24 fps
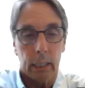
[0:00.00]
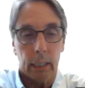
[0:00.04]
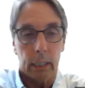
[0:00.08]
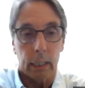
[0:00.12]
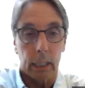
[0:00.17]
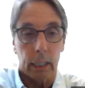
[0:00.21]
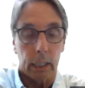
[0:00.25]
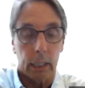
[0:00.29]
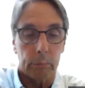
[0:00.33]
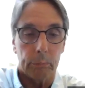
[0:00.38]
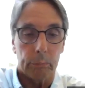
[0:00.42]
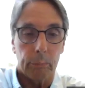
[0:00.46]

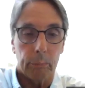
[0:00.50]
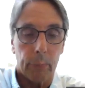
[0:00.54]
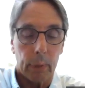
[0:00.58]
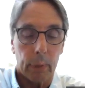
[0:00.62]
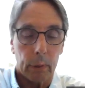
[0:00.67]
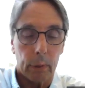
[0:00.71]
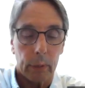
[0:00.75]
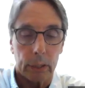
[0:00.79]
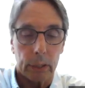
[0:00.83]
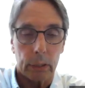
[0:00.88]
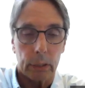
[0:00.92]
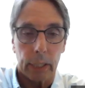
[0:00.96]

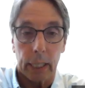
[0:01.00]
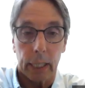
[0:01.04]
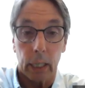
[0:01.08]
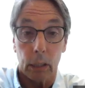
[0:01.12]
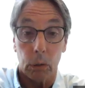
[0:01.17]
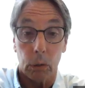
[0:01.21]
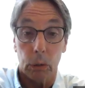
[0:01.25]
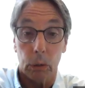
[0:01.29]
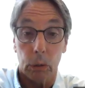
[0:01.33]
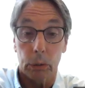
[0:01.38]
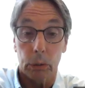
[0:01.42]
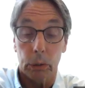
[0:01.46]
As I
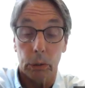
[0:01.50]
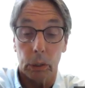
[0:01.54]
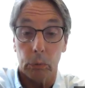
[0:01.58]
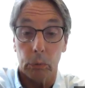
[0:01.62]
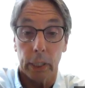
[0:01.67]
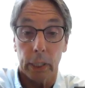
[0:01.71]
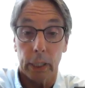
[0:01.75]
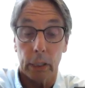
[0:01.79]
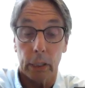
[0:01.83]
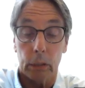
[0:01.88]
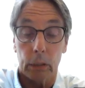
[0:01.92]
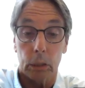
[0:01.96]
got older, it
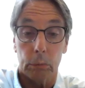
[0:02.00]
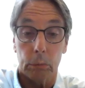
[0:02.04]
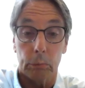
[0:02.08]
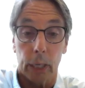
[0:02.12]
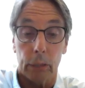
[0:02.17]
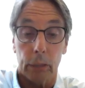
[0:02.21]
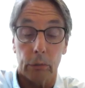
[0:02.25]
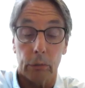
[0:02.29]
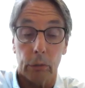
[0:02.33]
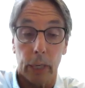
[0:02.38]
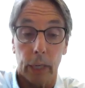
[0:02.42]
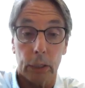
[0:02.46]
went into
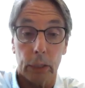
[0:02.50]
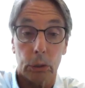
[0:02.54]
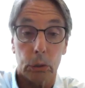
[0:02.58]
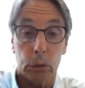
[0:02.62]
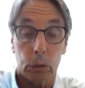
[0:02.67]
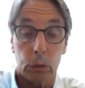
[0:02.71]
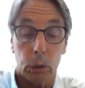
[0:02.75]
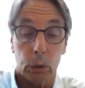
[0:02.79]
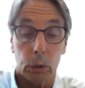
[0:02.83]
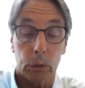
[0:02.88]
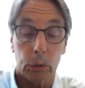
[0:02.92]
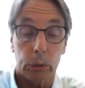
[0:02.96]
my right
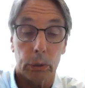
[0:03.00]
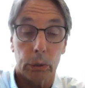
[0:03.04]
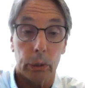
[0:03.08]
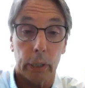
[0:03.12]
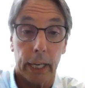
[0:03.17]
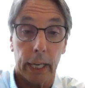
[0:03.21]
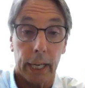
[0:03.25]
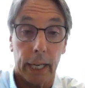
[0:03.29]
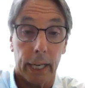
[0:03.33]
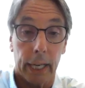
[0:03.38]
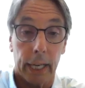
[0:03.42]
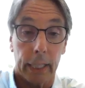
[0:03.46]
shoulder,
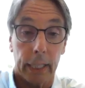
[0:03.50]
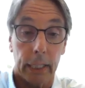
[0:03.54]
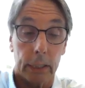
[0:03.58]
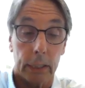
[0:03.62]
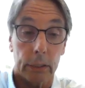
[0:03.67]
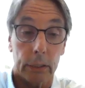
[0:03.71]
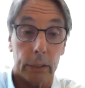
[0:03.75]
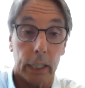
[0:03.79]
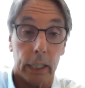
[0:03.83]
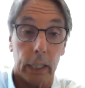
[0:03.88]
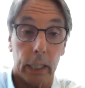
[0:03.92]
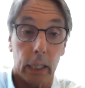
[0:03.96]
and
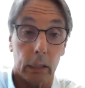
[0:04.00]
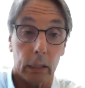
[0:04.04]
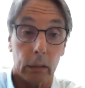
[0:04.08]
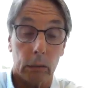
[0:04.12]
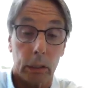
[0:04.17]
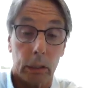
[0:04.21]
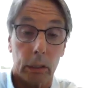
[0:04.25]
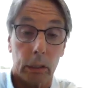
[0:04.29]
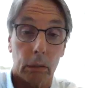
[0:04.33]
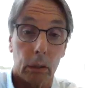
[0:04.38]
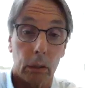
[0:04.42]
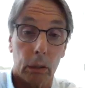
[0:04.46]
as I got a
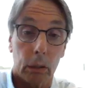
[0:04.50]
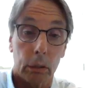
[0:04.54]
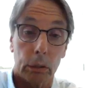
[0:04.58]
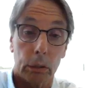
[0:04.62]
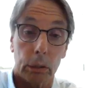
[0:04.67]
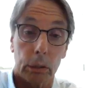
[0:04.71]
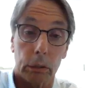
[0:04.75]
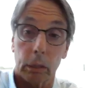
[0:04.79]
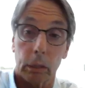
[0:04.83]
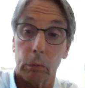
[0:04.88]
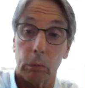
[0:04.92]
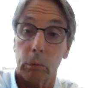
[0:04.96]
little
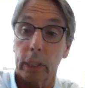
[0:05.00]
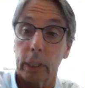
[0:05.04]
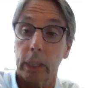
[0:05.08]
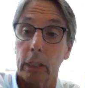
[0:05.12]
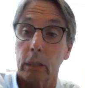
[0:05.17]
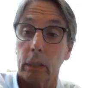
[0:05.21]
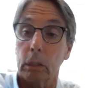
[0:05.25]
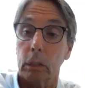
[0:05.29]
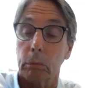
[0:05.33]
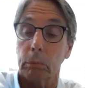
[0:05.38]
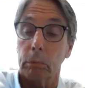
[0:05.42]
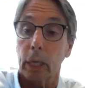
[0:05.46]
older, it went
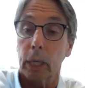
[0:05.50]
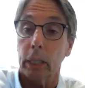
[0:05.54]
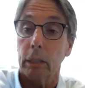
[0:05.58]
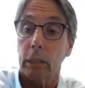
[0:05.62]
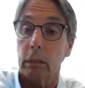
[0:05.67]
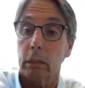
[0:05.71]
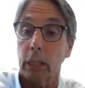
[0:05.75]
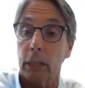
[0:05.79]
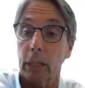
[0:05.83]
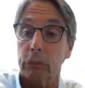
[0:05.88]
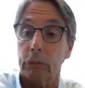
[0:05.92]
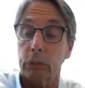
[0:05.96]
into my
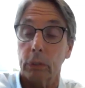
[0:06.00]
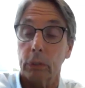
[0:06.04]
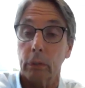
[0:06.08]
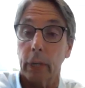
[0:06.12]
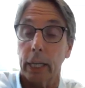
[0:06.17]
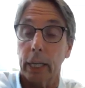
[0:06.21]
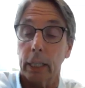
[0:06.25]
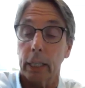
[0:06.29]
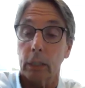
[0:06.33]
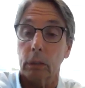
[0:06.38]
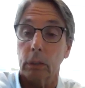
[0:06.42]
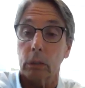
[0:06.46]
left
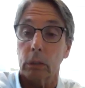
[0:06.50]
leg.